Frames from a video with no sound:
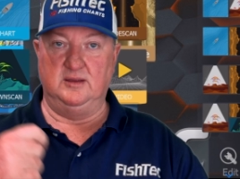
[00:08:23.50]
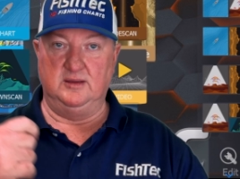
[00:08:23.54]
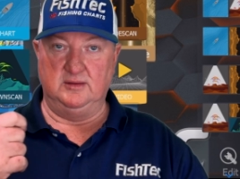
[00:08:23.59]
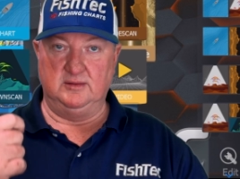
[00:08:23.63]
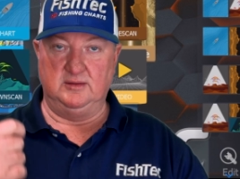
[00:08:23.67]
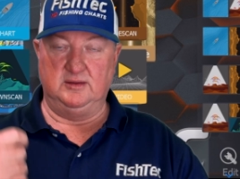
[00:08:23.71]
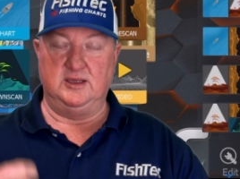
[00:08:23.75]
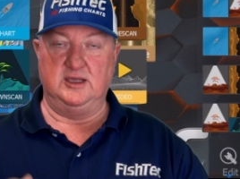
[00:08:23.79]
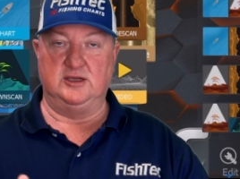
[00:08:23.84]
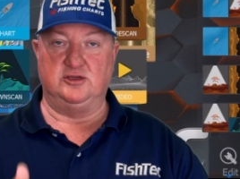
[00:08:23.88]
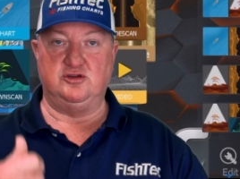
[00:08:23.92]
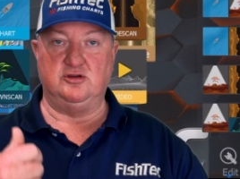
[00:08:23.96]

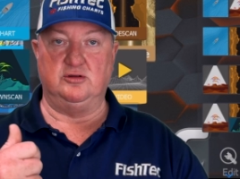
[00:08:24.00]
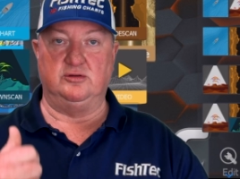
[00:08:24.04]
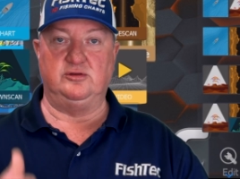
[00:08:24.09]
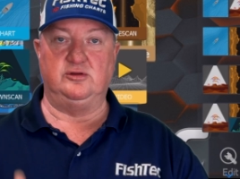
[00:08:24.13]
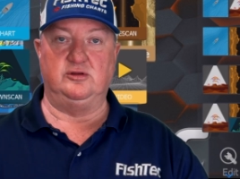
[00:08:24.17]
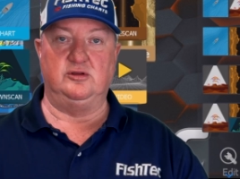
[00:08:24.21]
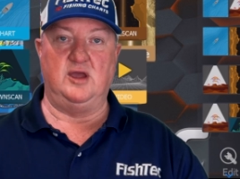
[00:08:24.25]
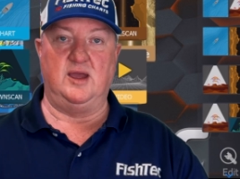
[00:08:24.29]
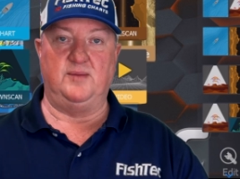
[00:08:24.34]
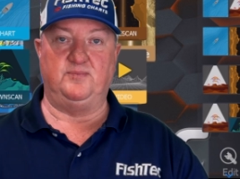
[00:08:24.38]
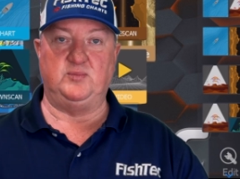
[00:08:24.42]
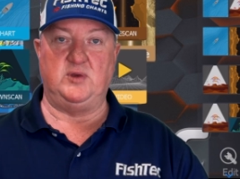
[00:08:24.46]
get your
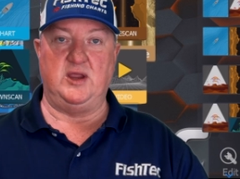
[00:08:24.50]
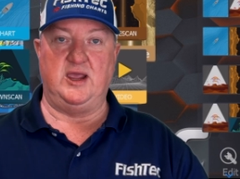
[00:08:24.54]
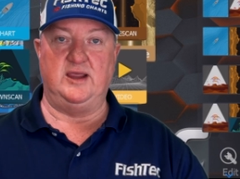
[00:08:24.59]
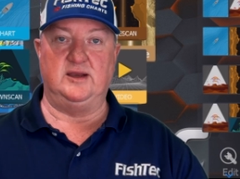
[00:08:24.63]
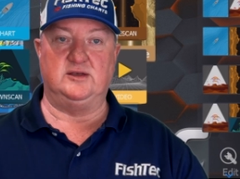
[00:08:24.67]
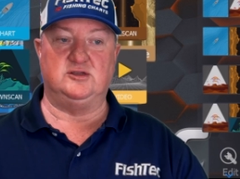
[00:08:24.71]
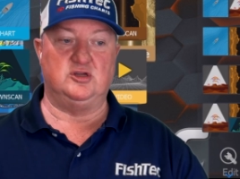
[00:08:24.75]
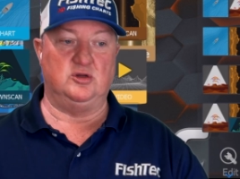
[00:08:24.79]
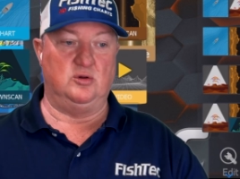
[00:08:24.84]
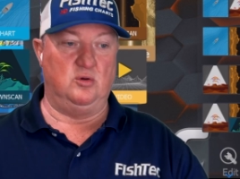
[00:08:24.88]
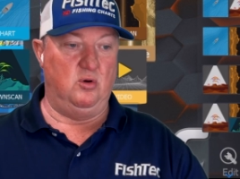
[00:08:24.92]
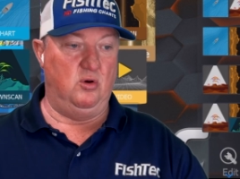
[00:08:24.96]
new
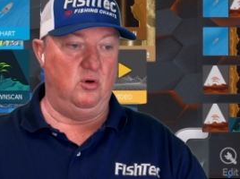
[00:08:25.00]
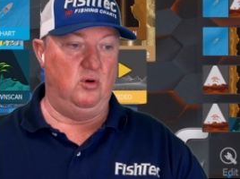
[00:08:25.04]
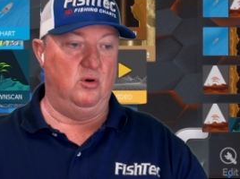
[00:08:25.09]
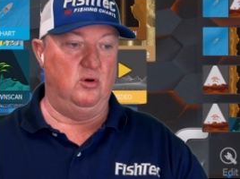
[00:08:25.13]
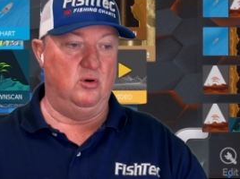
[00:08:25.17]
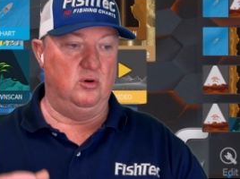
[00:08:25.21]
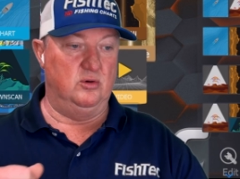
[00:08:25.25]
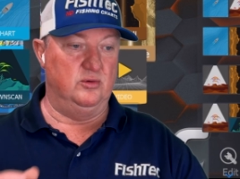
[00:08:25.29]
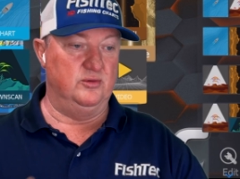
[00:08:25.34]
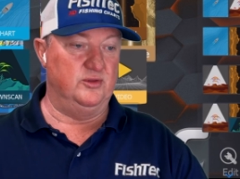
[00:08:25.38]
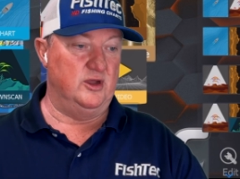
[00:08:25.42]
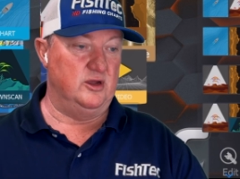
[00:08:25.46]
update,
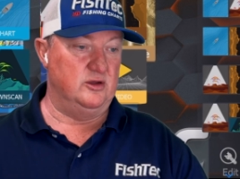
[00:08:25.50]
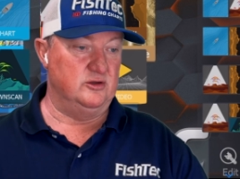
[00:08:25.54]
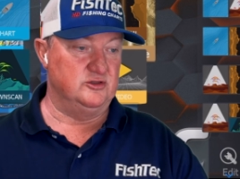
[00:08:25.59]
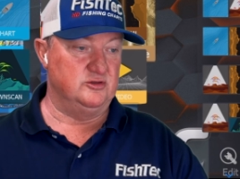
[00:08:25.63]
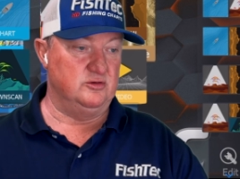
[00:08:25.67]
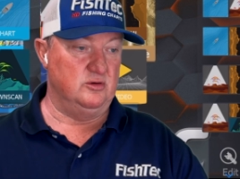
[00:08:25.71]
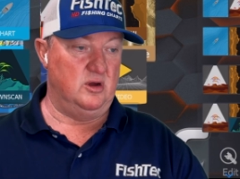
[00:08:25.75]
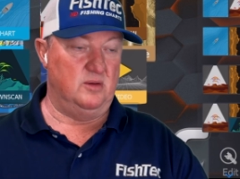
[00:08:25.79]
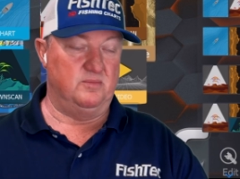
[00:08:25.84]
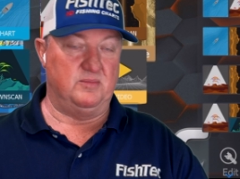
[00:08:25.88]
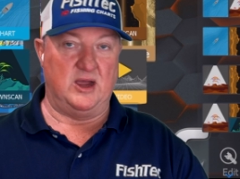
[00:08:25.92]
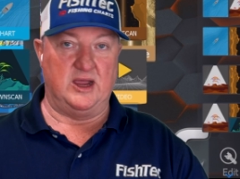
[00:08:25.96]
or those
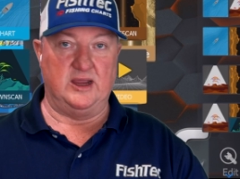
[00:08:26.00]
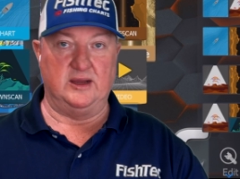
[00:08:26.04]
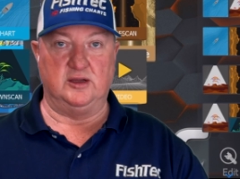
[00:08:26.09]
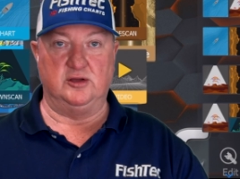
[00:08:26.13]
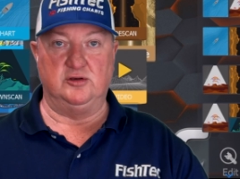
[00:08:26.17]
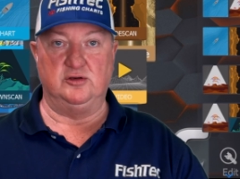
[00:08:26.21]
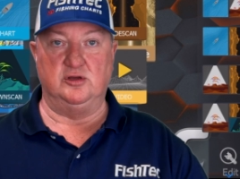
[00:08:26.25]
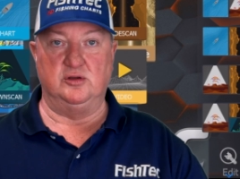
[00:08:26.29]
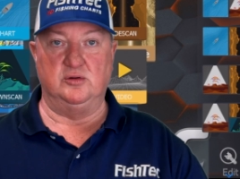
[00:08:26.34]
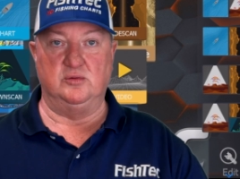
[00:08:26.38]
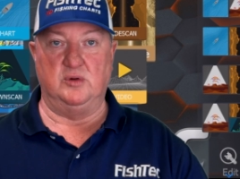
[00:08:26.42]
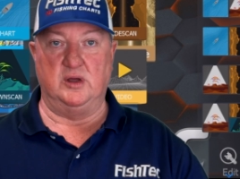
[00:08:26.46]
who are buying a
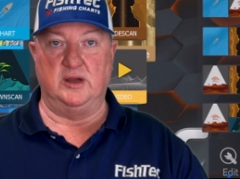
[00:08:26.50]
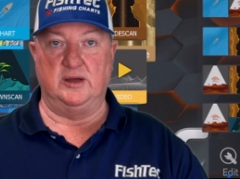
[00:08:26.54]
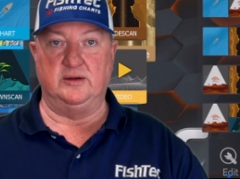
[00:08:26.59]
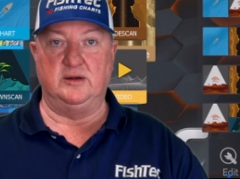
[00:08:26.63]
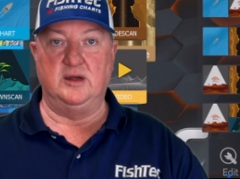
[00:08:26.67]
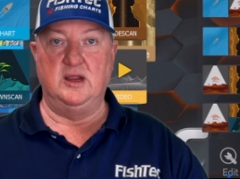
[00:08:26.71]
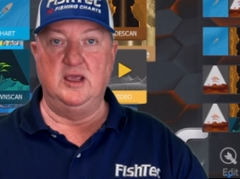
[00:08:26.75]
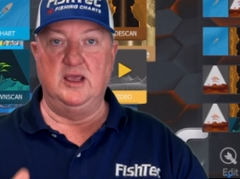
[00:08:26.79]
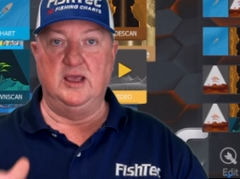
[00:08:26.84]
new one,